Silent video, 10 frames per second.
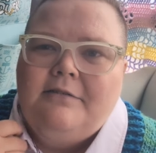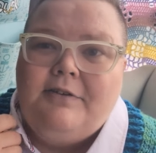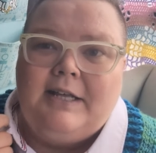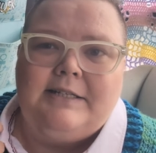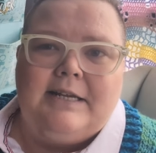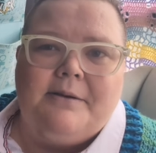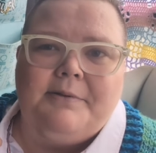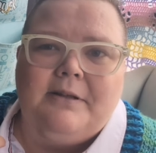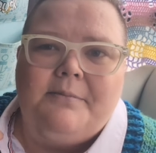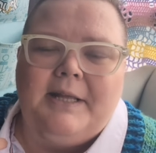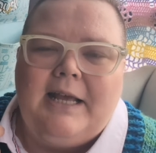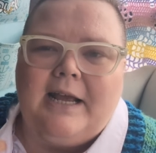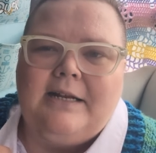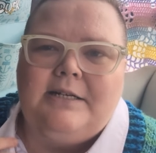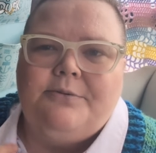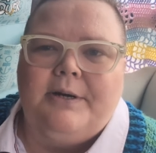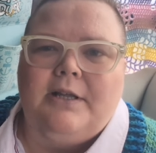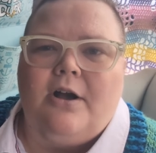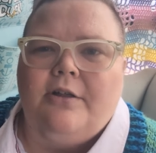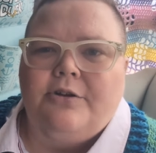fancy it up a little bit. Like I need to wear
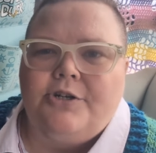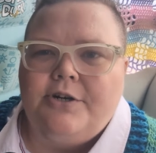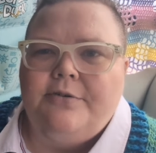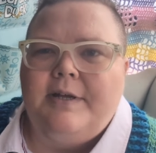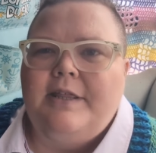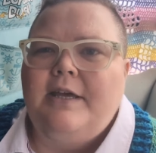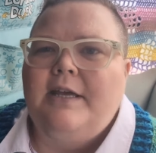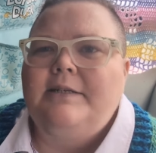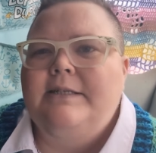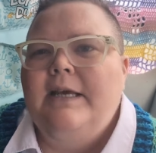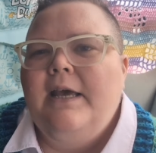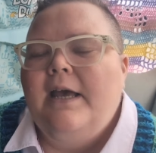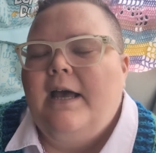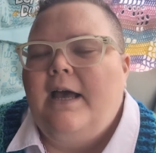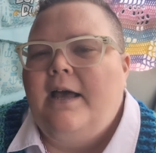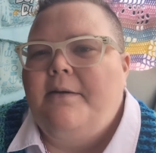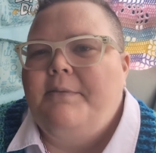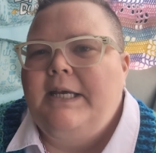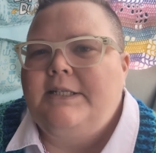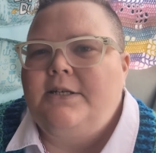the collared shirt with it.
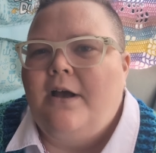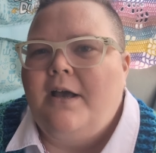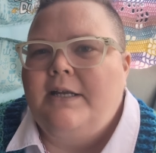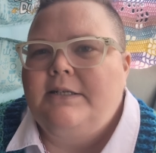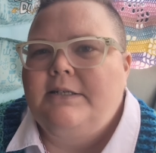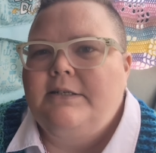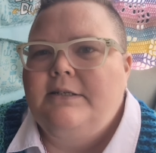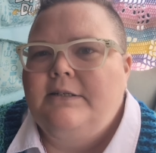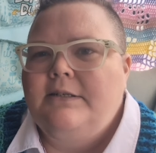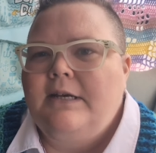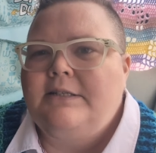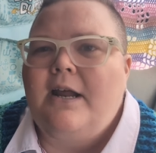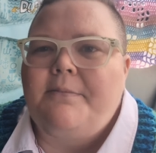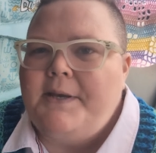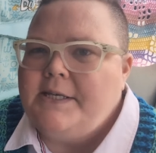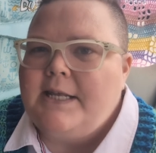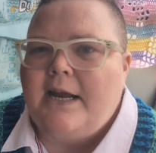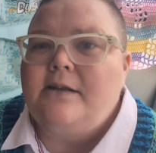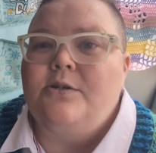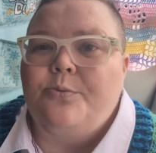It's not a piece that I
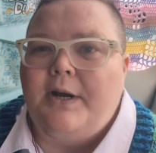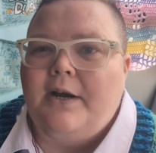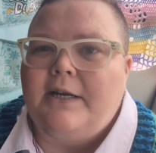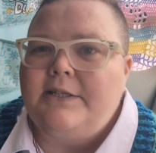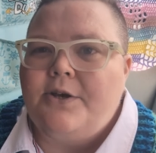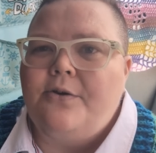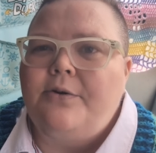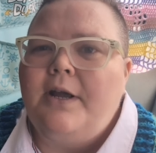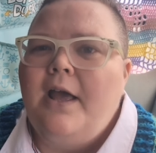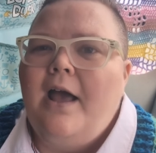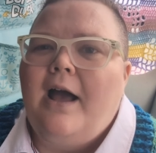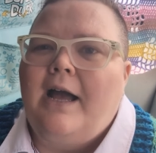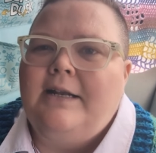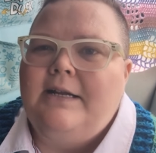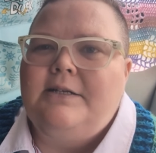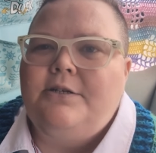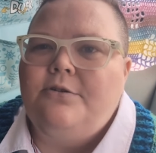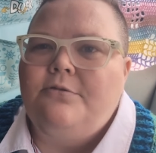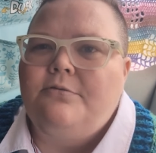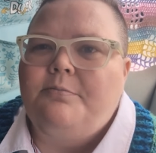can just wear on its own. I need
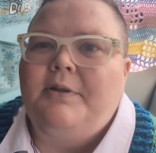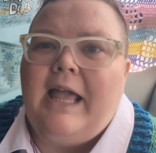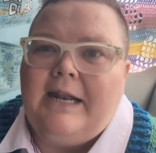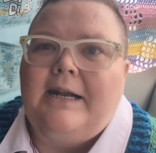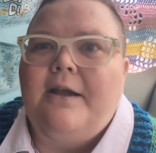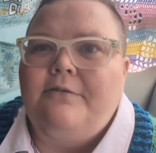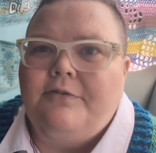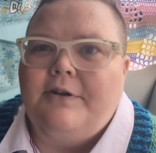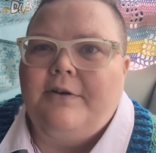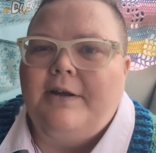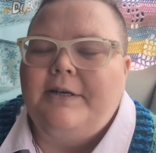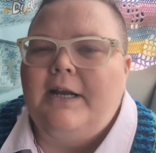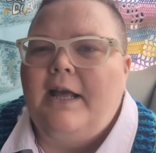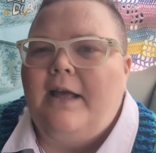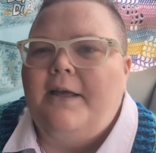to plan an outfit around it.